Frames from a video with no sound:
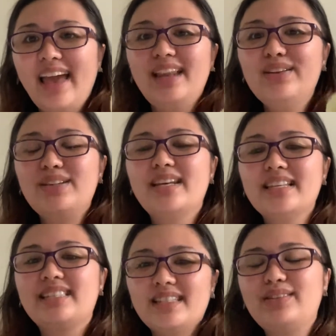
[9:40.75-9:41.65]
You
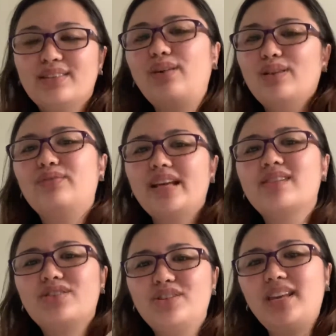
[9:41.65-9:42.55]
just sort of like
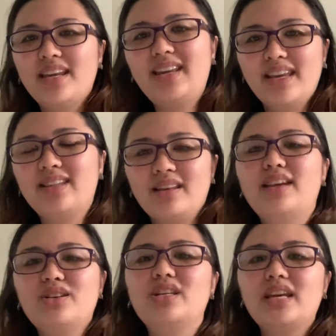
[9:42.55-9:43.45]
shake it
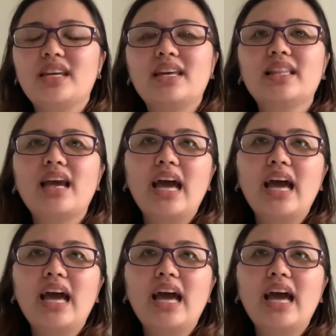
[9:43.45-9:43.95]
and shake it.